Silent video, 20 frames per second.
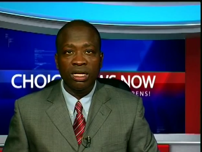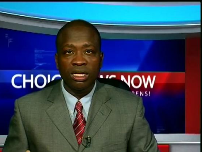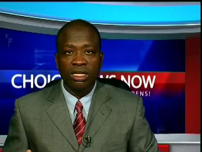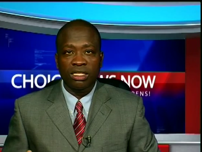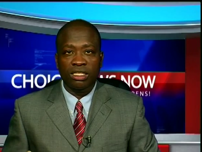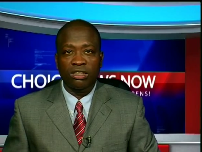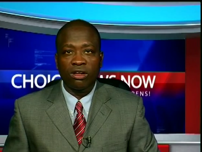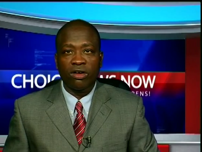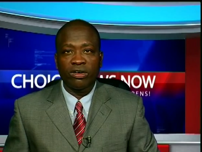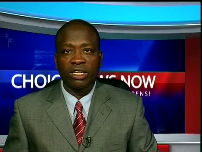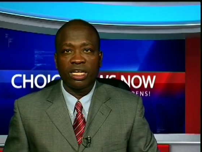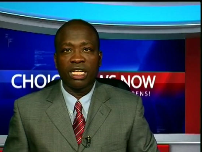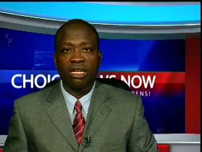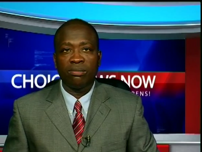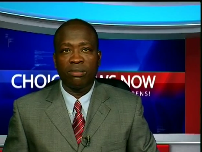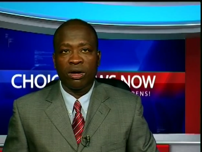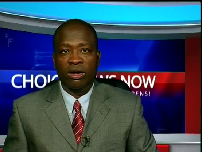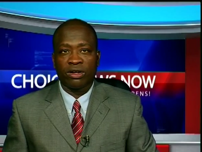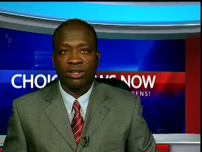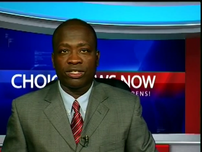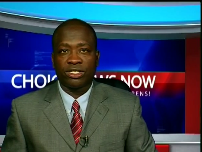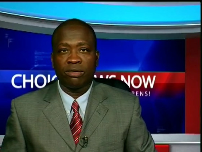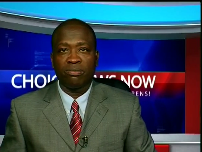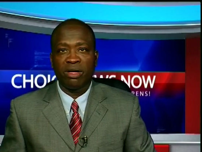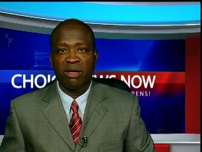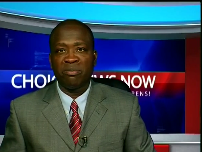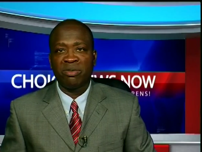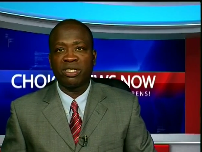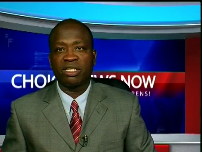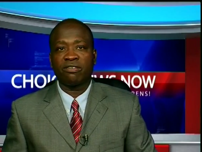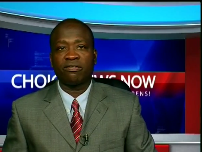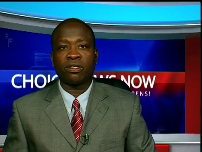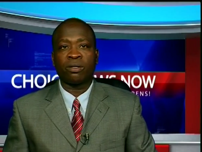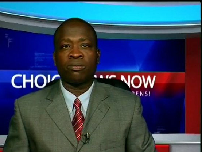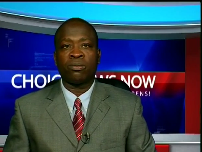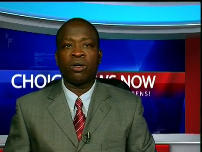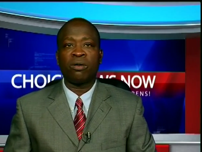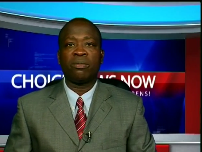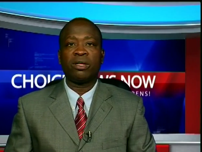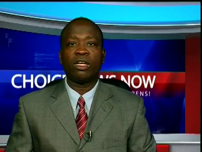Starting in March, members of the
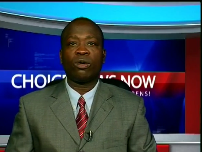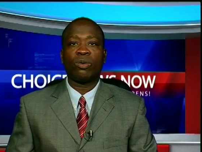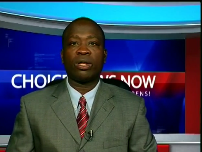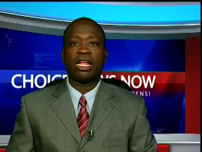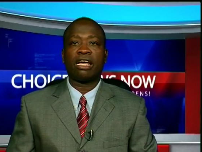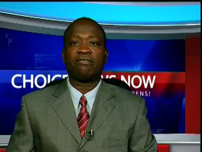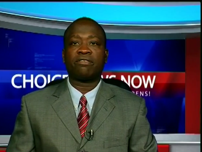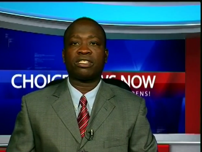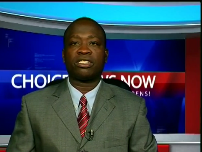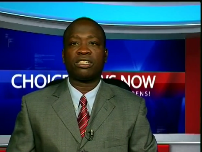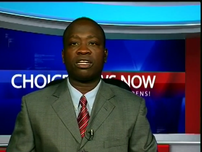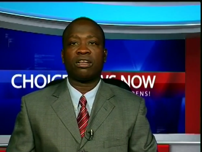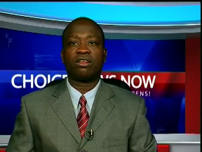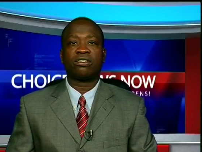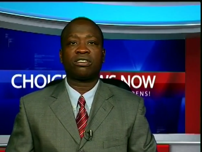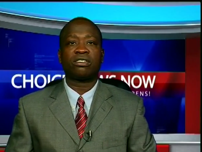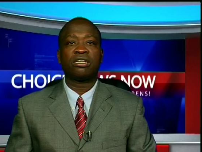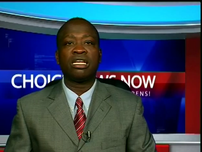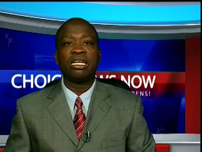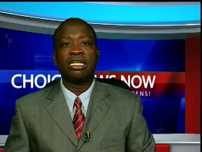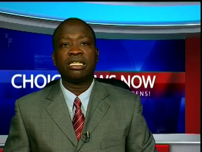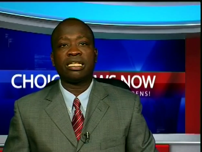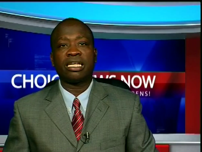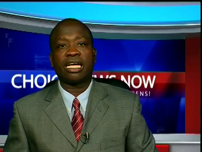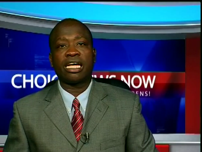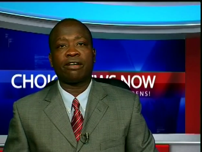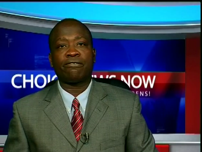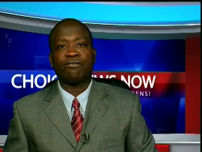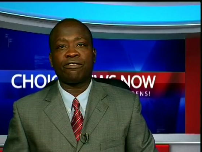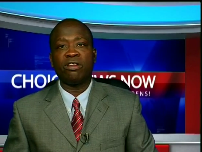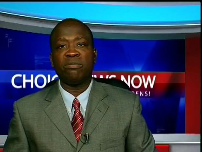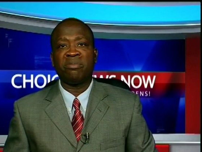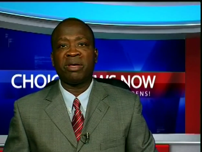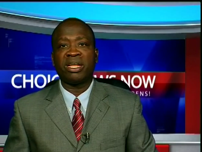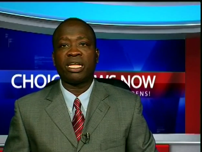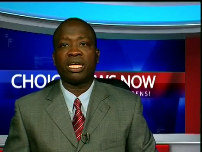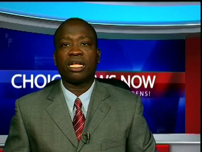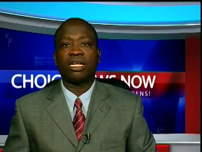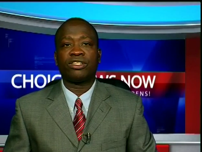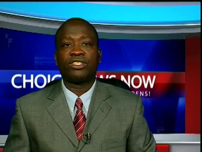public will have a chance to get free
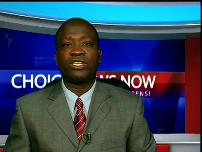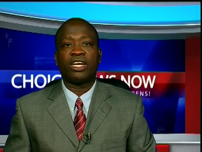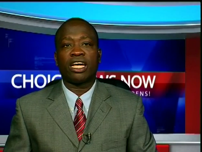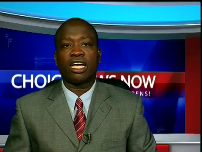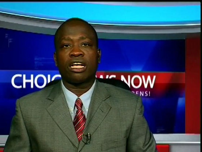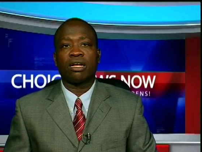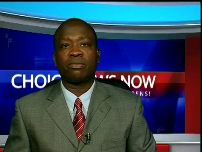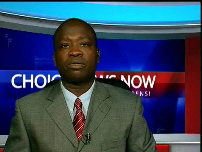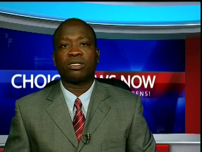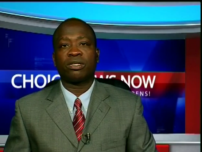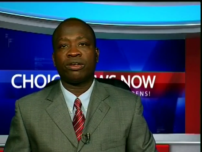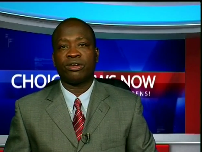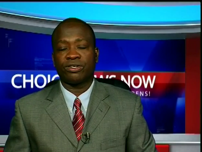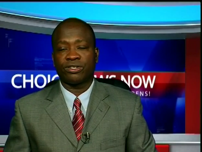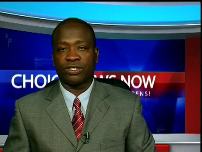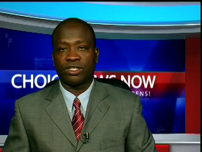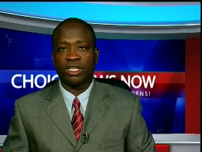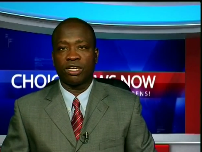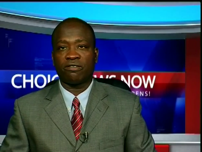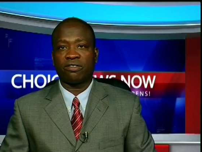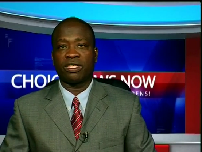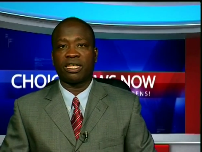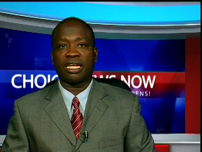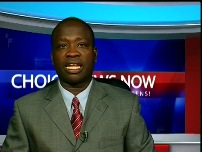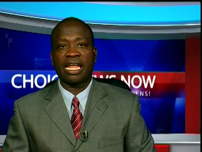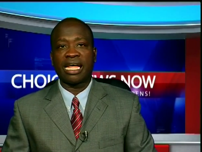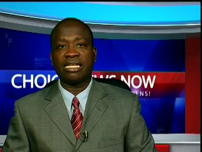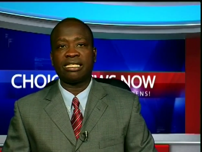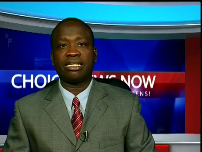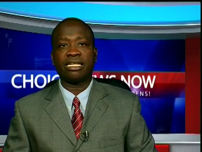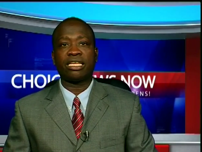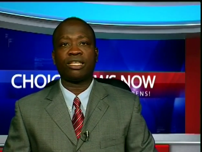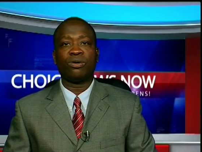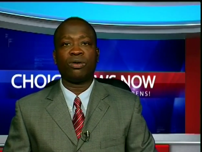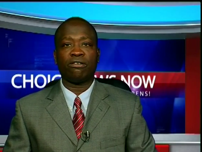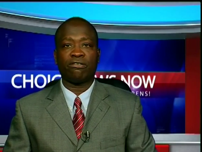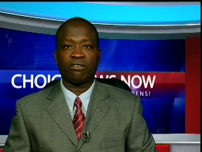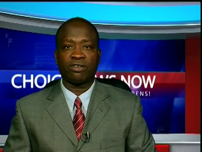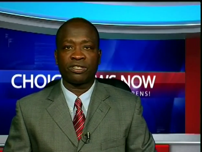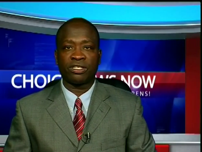medical checkups courtesy of the Atlantic
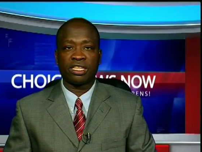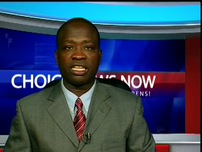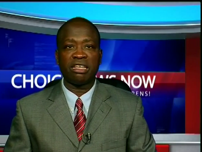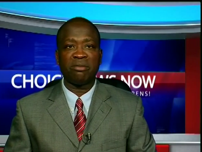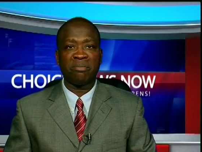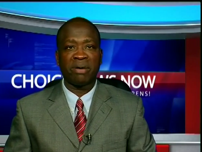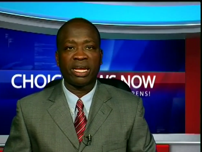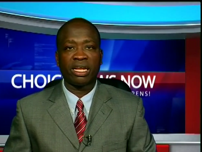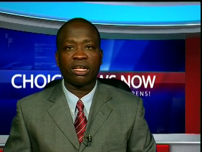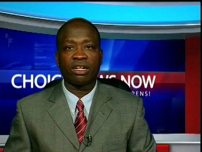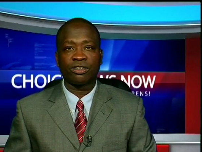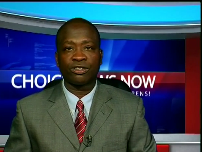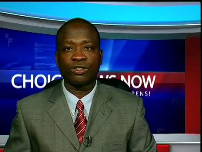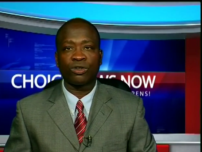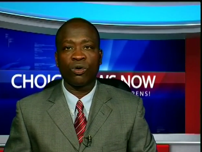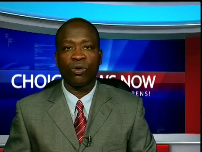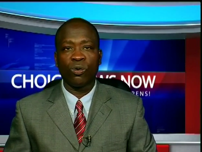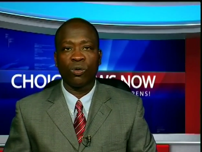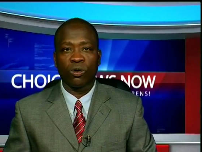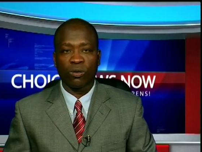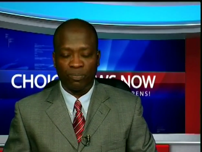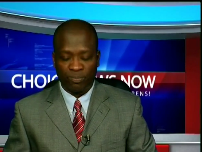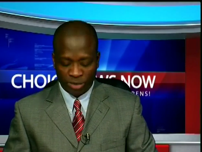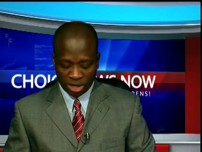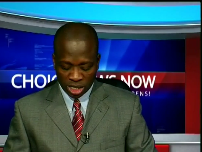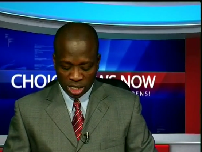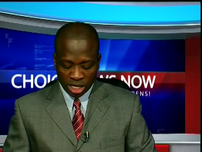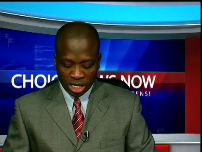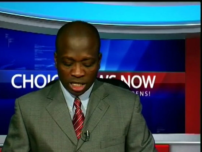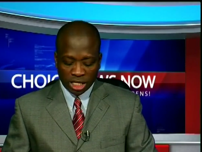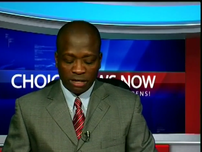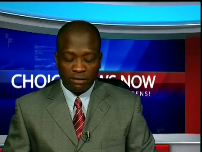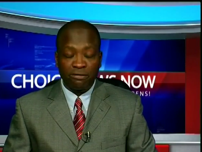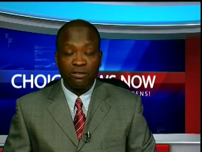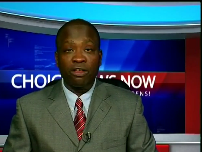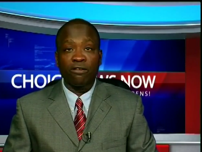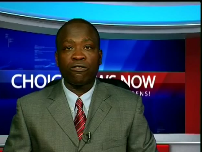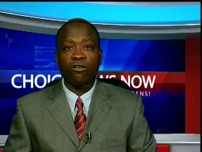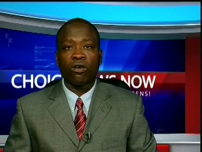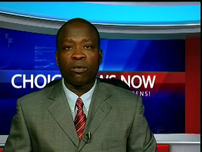University Medical School. The
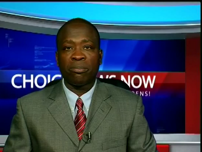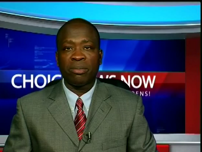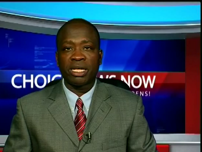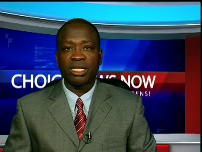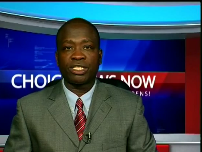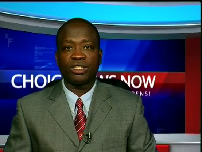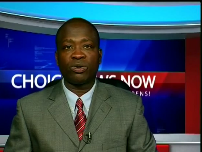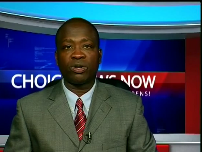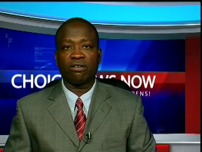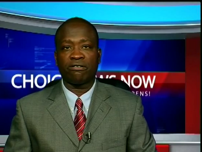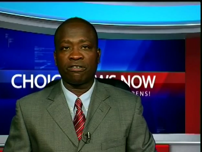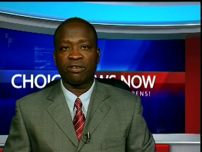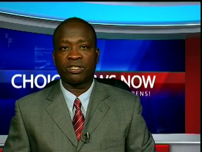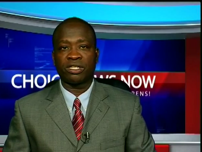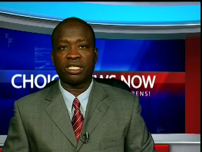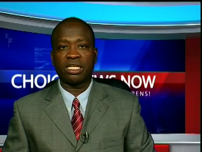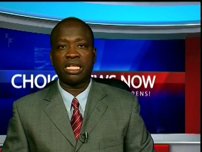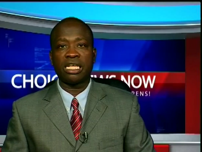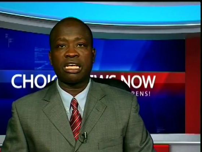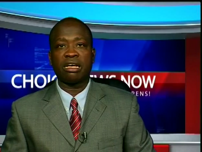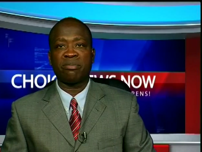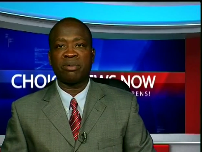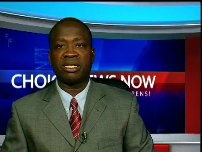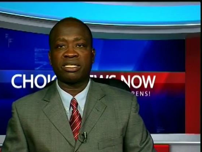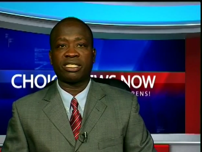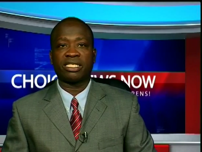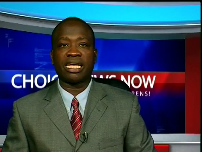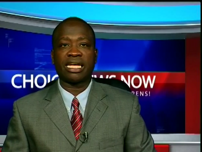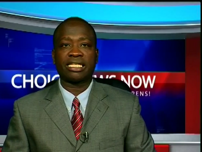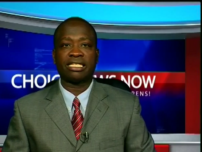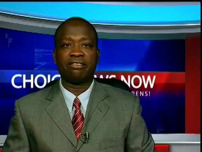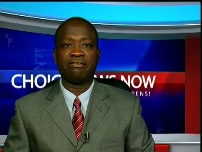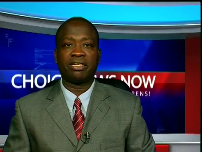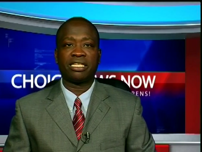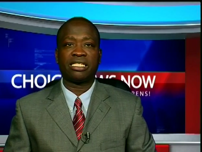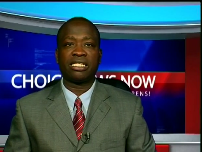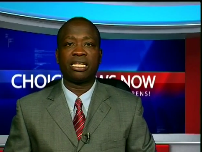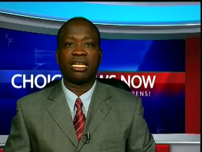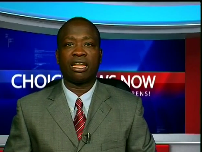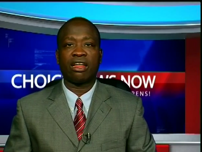Vieux-Fort-based university commenced the
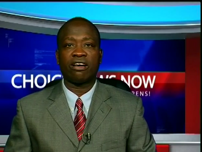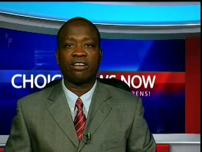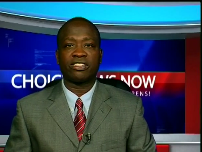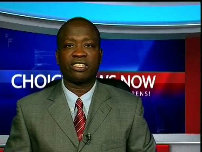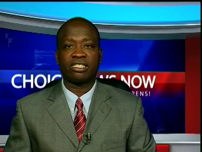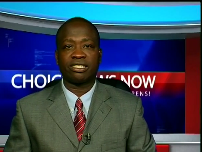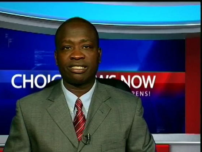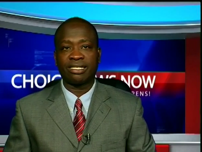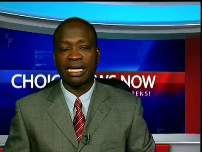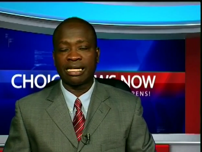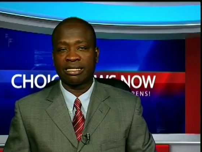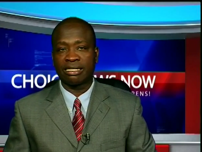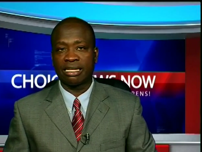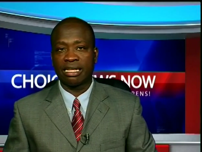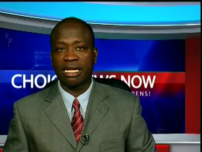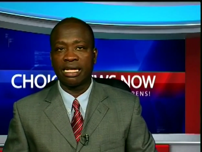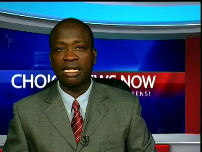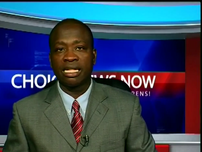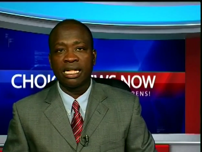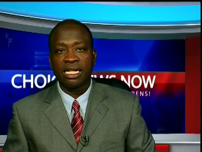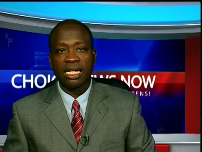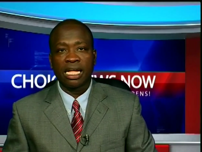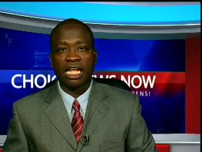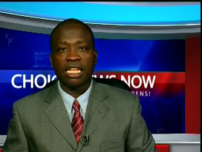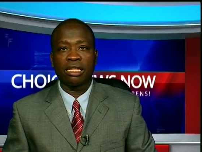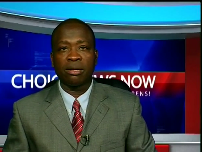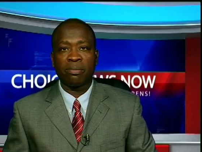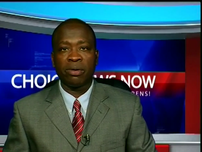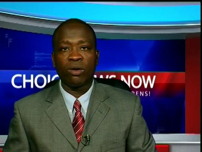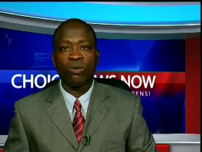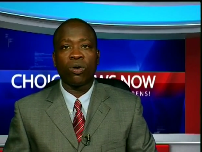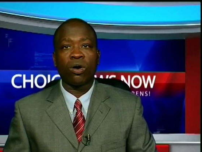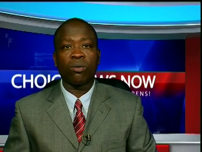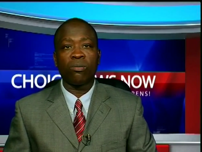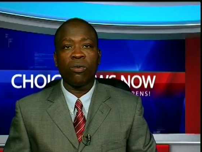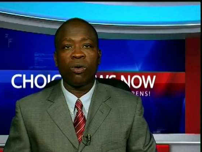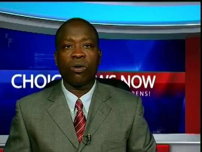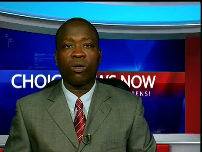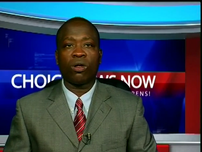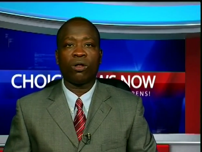activity last Saturday at the Baywalk
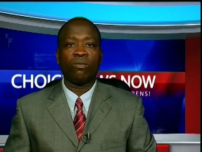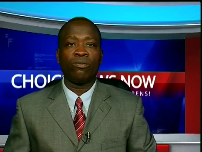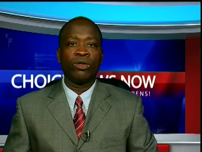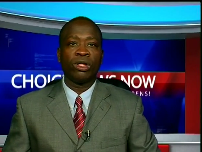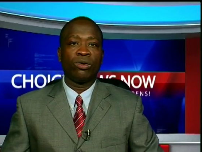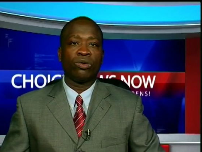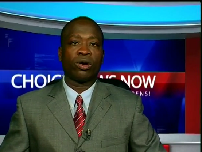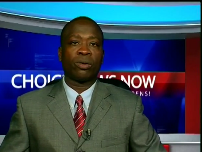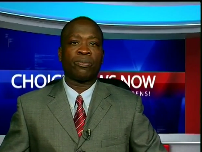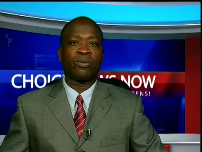Mall, where